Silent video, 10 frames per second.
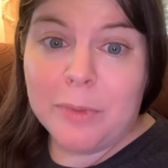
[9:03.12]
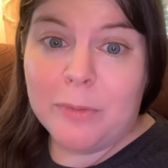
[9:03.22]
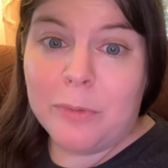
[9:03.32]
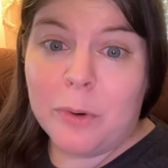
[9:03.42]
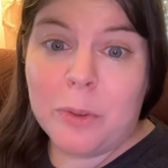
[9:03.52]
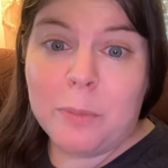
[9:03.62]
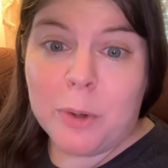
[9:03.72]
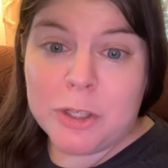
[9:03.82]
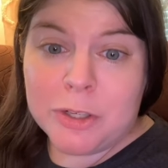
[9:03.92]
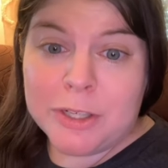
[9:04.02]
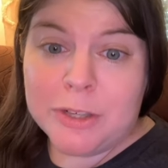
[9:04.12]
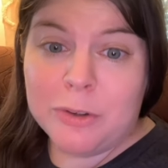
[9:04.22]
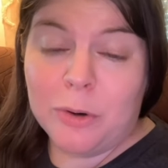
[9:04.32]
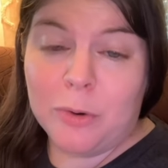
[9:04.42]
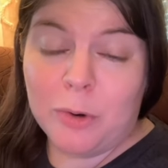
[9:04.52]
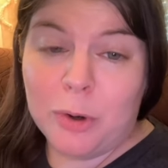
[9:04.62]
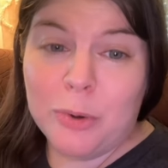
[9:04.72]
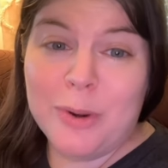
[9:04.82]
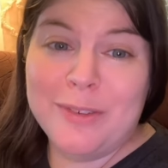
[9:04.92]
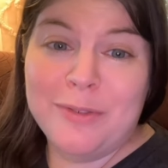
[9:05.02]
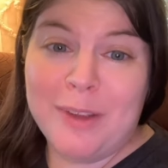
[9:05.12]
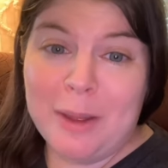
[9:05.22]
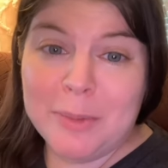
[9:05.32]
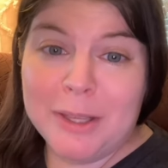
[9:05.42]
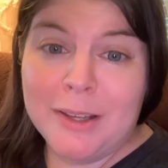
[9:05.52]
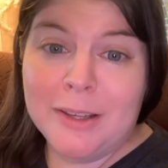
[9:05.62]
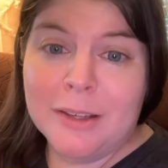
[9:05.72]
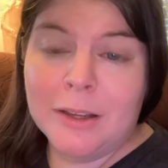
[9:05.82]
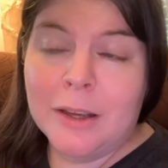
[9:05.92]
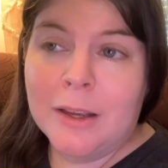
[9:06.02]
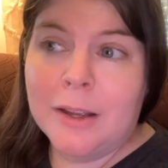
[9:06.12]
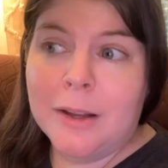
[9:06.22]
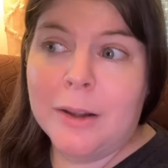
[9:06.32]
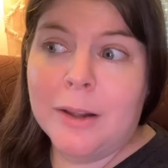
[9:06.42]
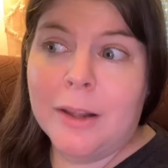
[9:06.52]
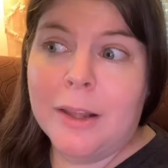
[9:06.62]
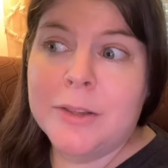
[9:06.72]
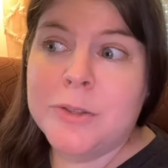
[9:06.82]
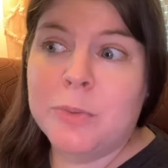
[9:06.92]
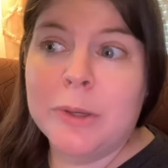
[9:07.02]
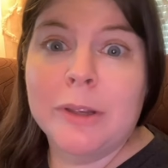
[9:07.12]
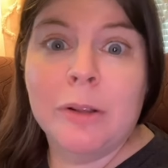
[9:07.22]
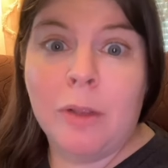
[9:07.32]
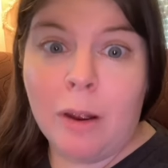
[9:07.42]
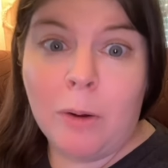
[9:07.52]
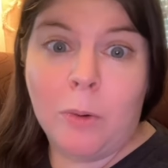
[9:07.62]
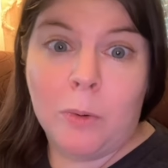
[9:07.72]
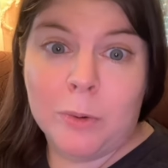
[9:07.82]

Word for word: for the Bridgerton crew and family is really low.